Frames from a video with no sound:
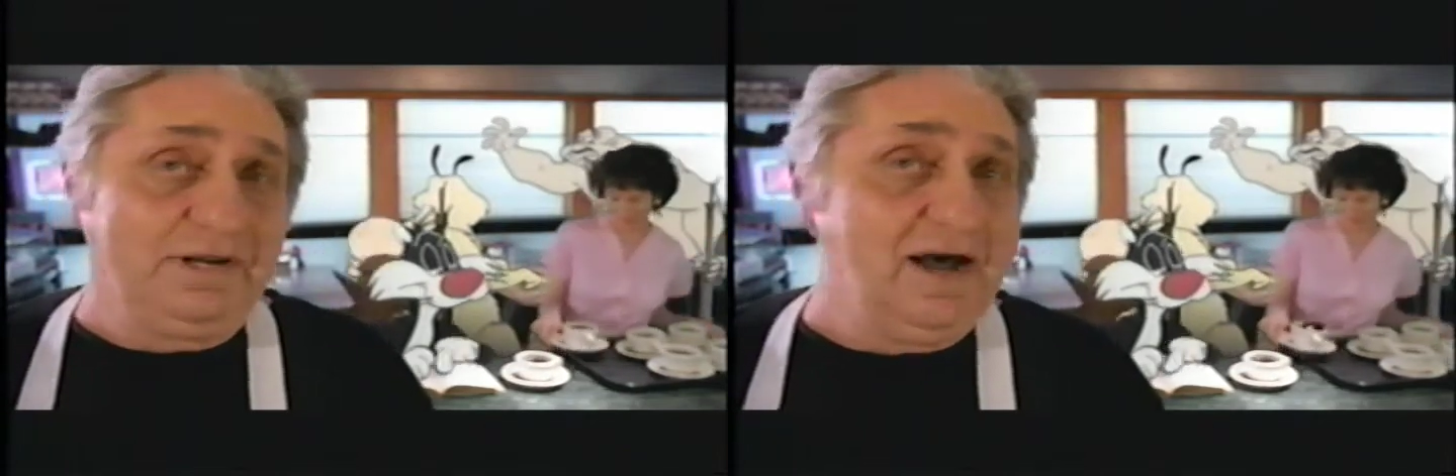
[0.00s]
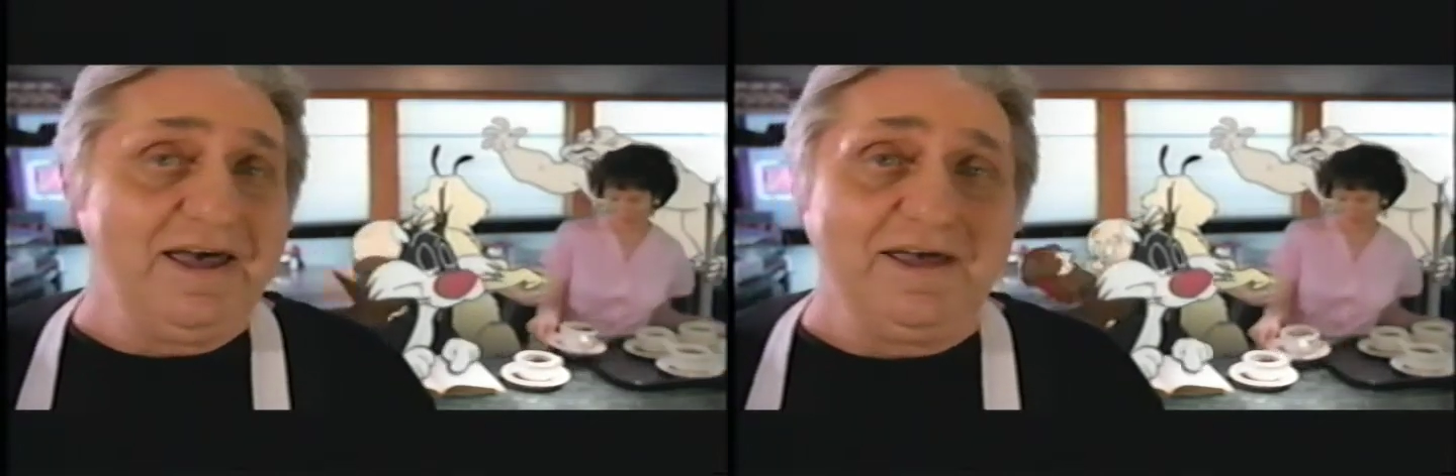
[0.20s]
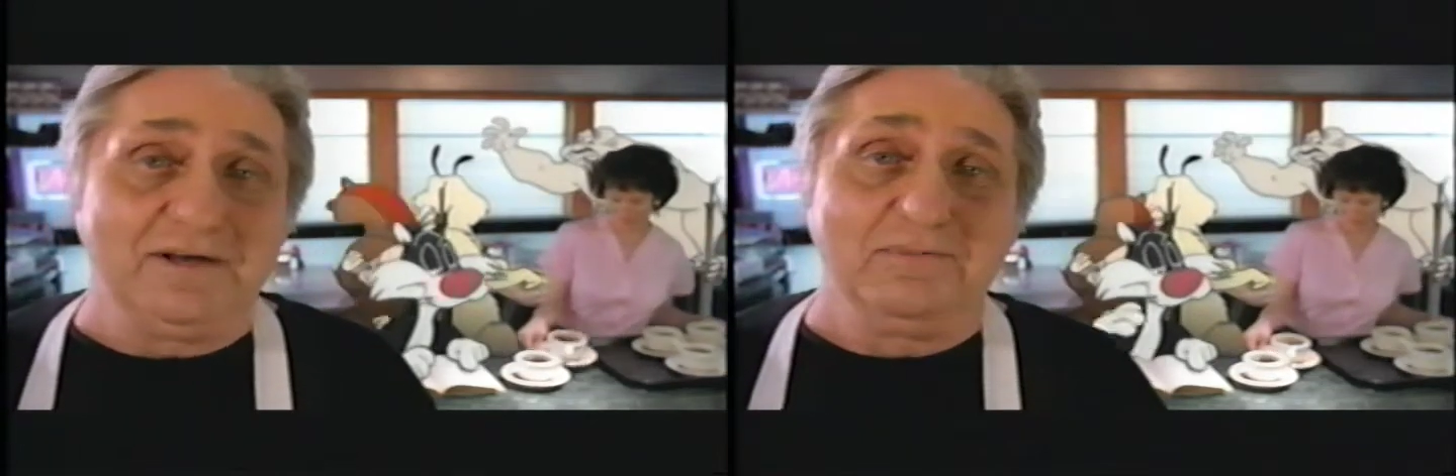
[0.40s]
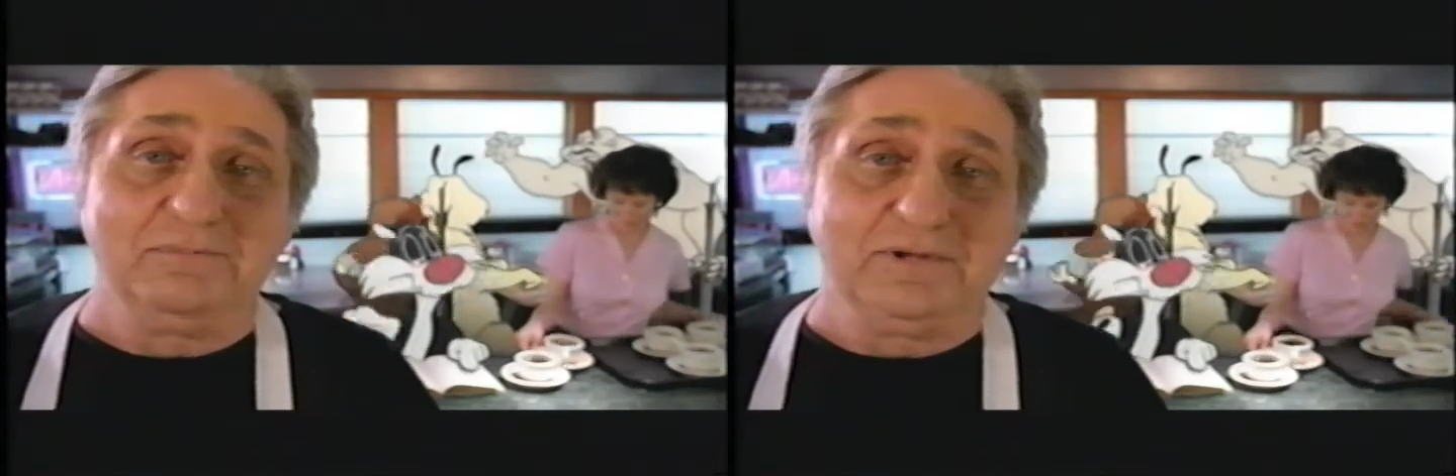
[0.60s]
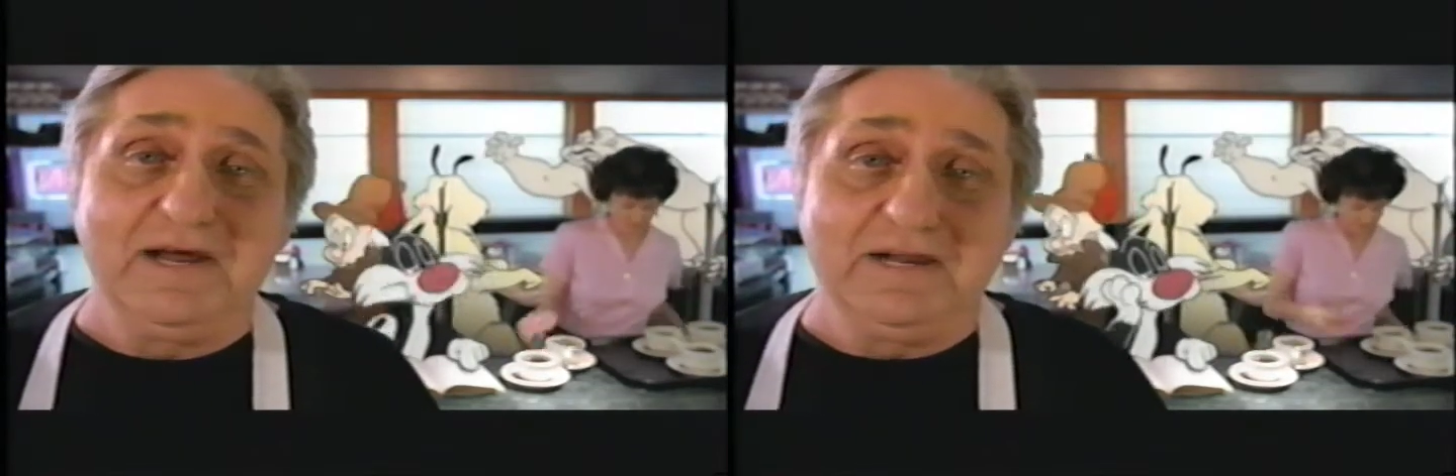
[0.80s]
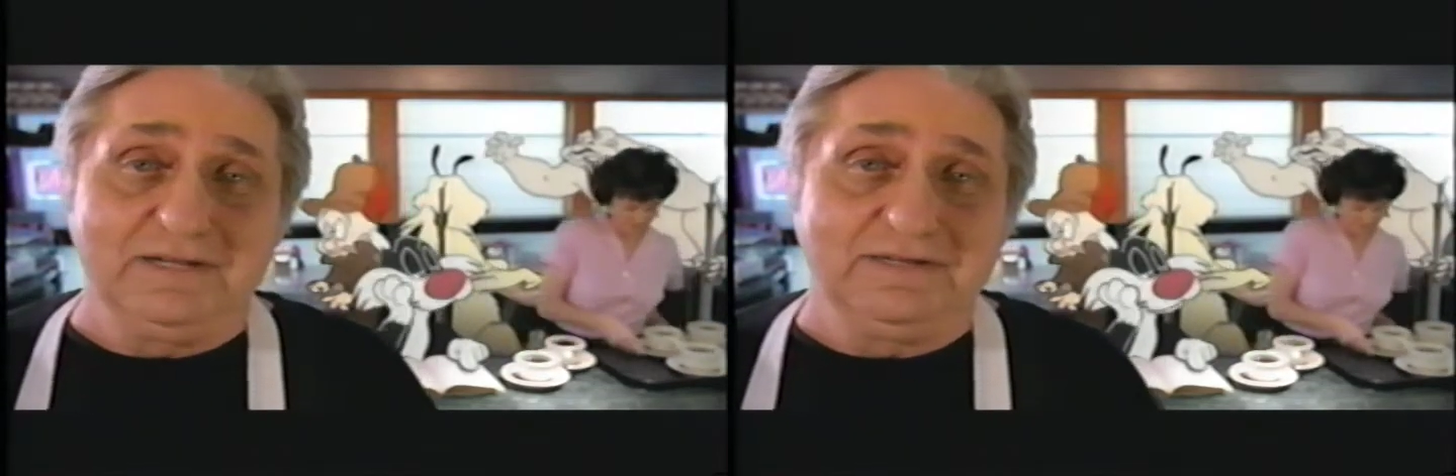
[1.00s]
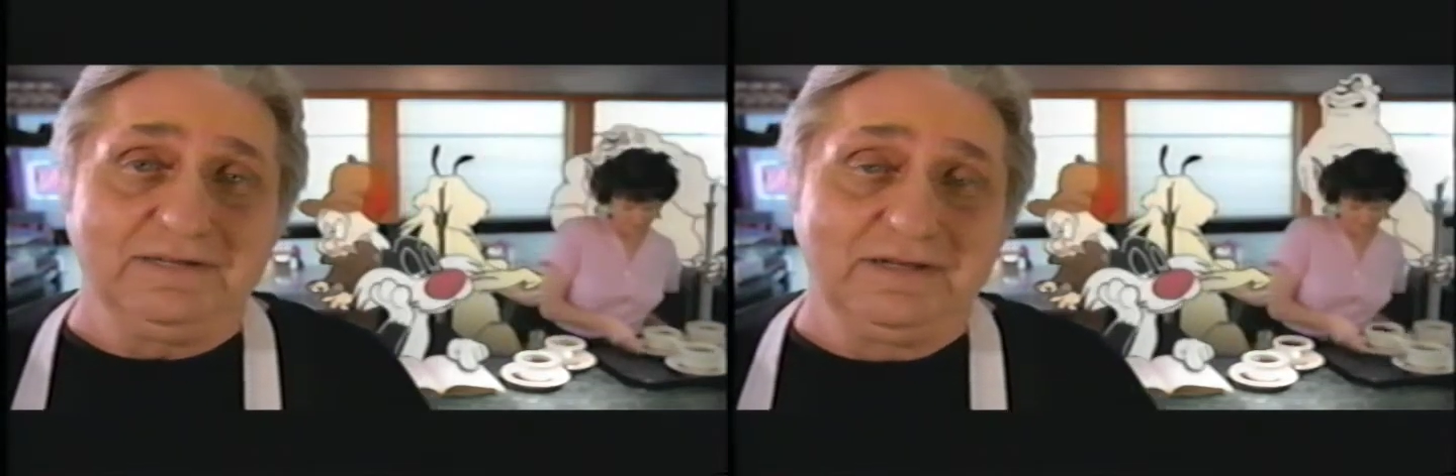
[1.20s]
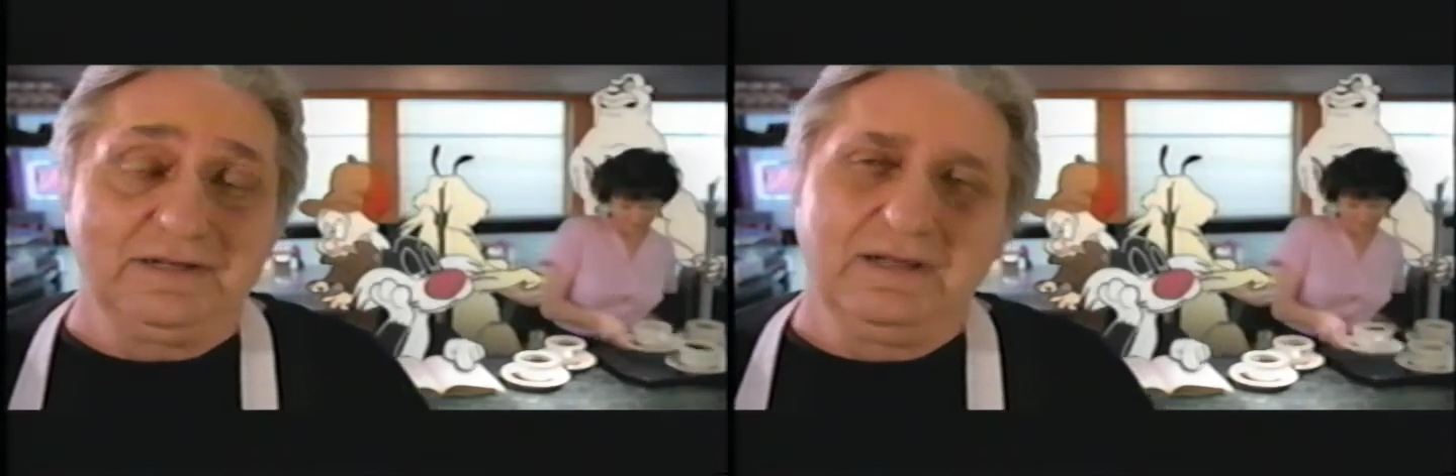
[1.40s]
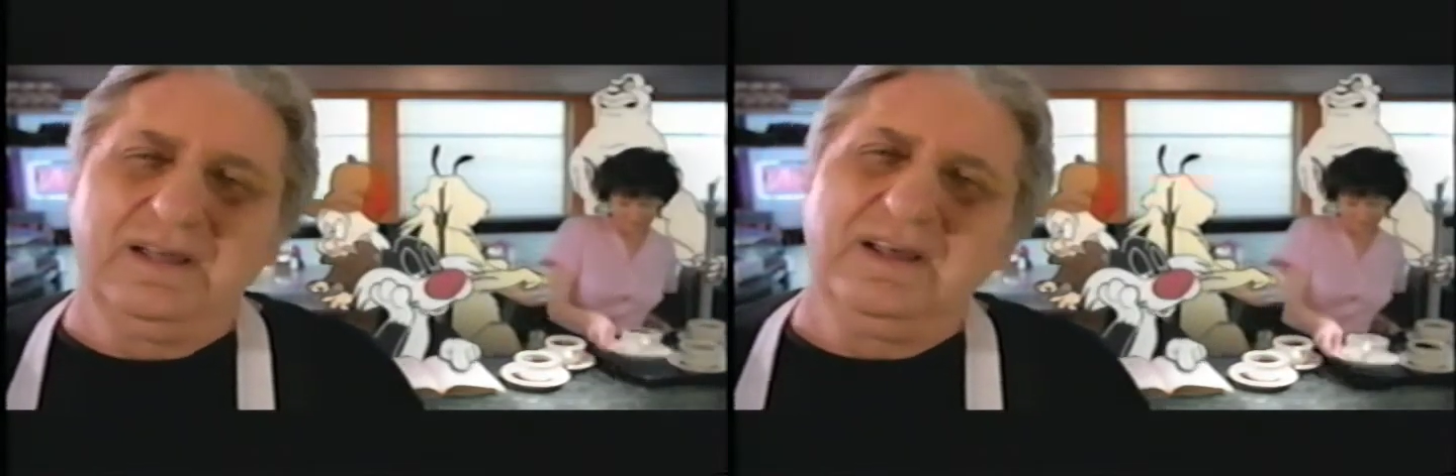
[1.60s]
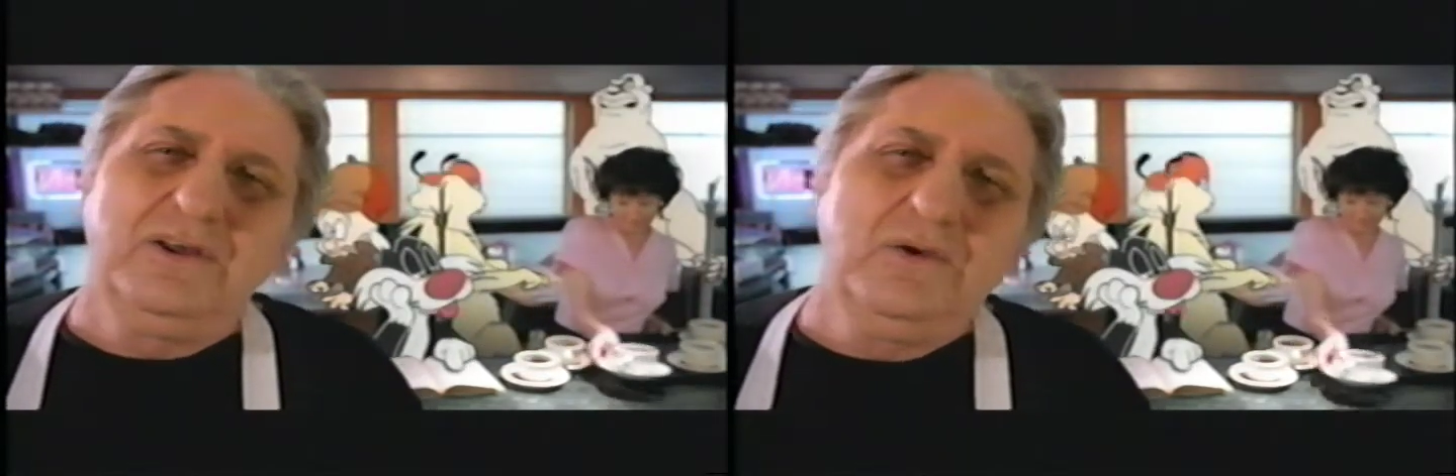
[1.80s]
But I ain't complaining.
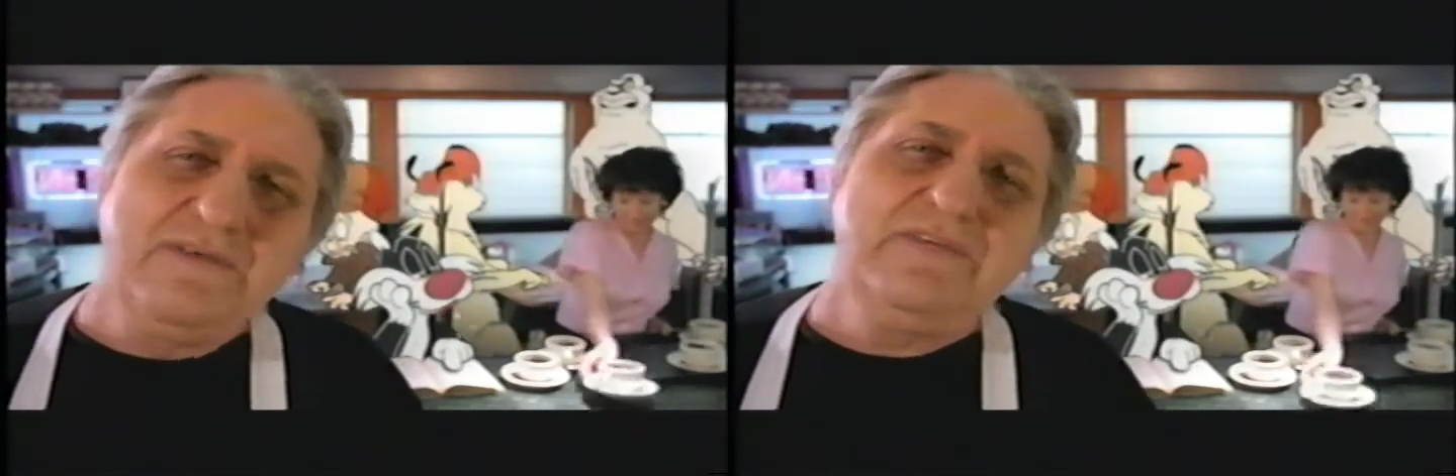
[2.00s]
You